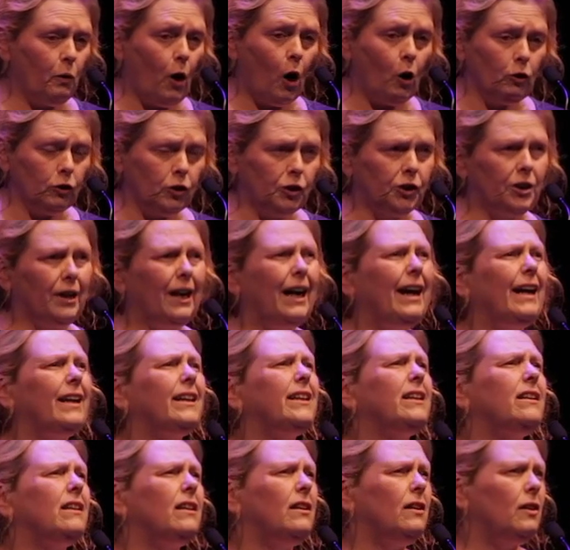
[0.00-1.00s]
on track,
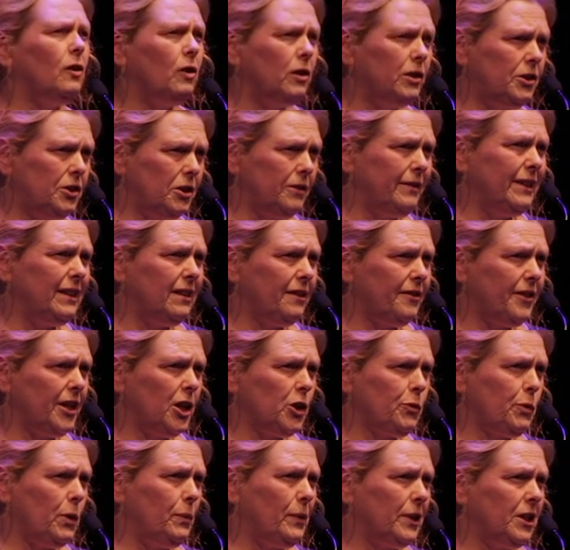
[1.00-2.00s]
doing the
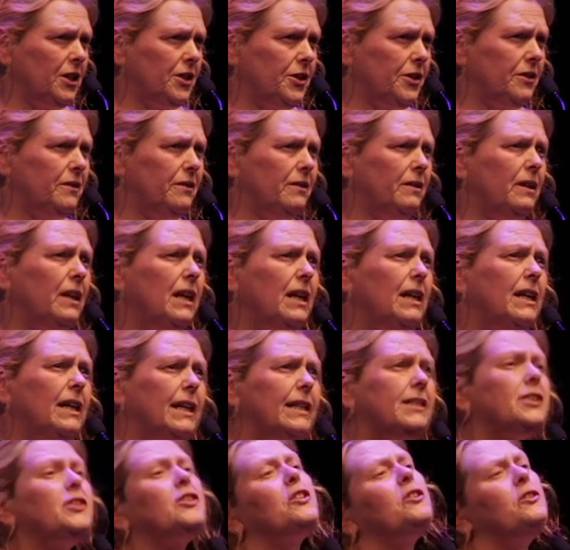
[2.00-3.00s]
things we want to do,
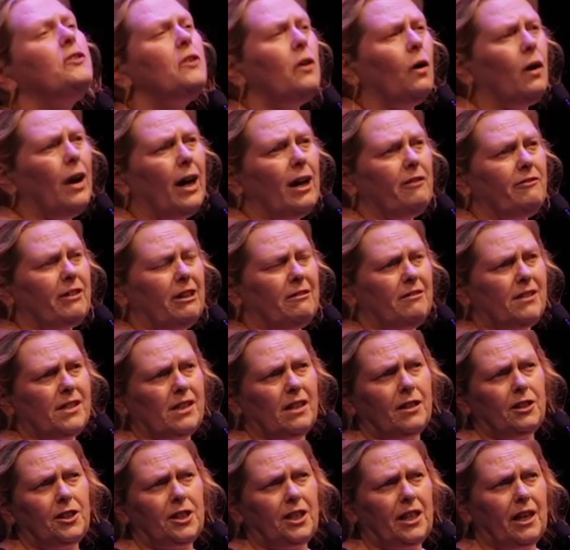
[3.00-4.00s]
is to not have
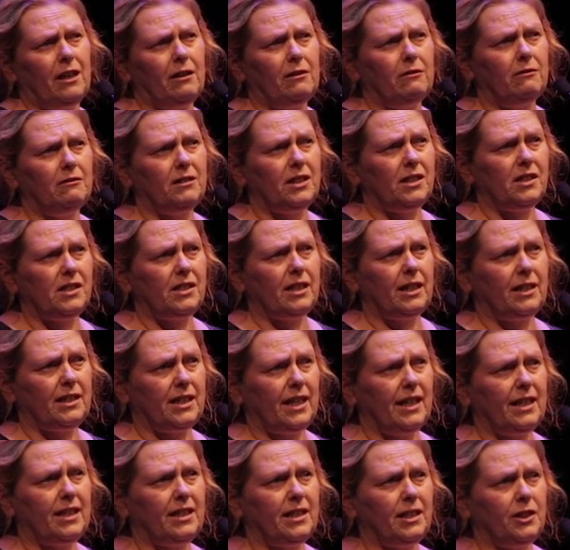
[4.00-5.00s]
outside shareholders
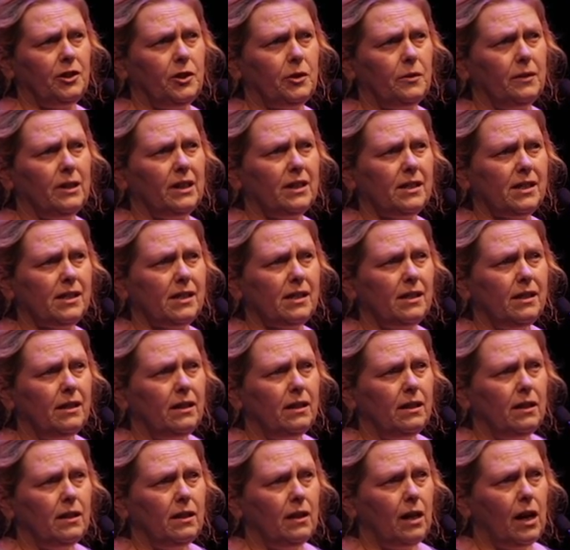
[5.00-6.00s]
dictating to us
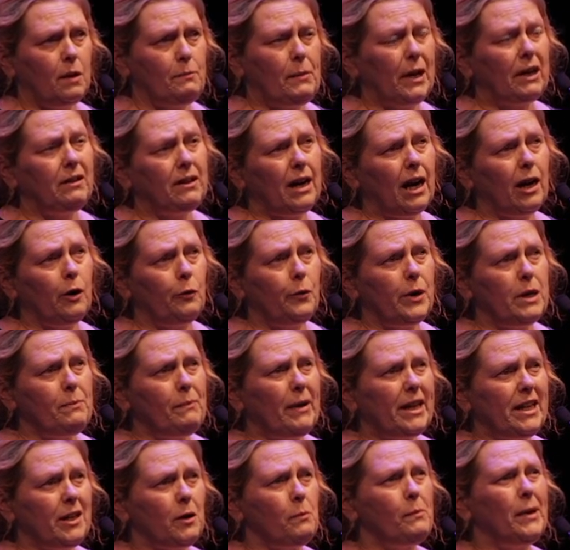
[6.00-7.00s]
about how we
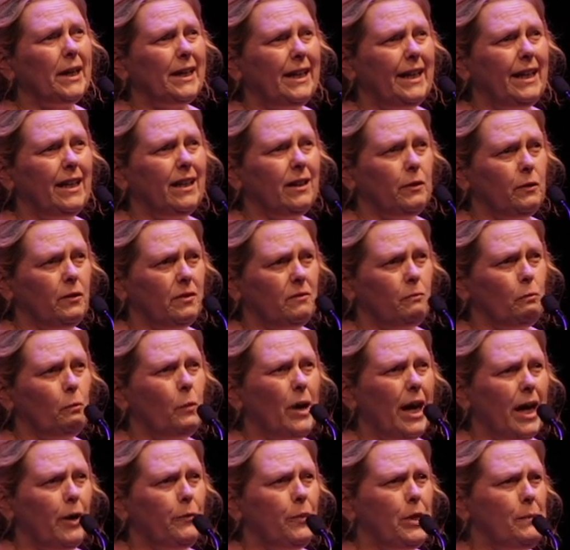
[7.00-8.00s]
make money and
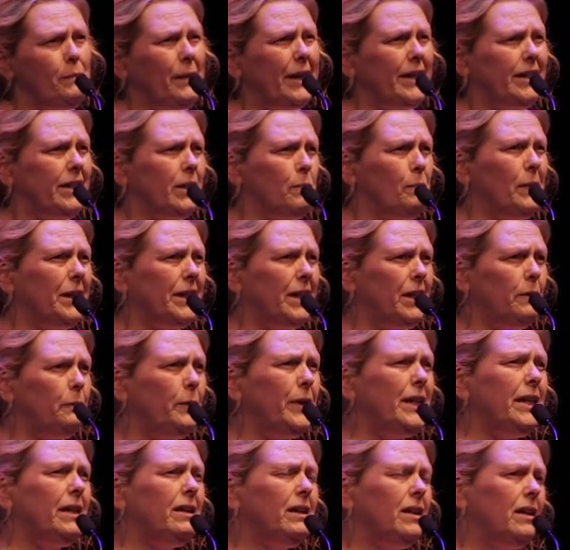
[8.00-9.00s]
where we make the money.
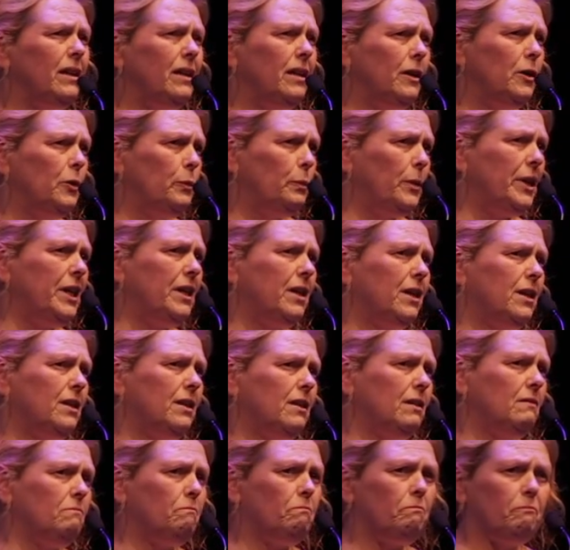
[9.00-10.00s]
We
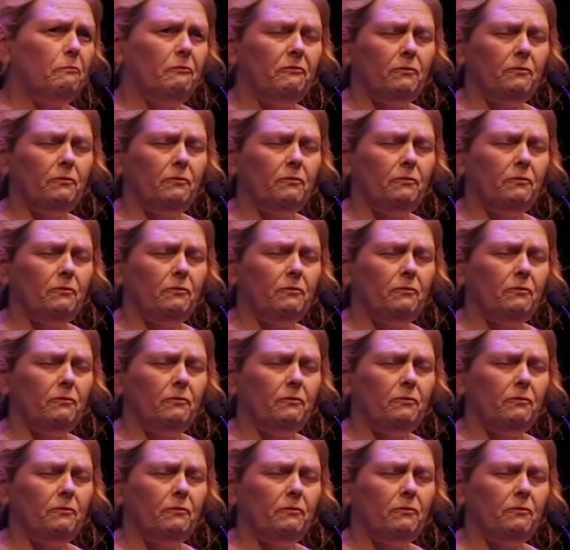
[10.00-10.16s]
can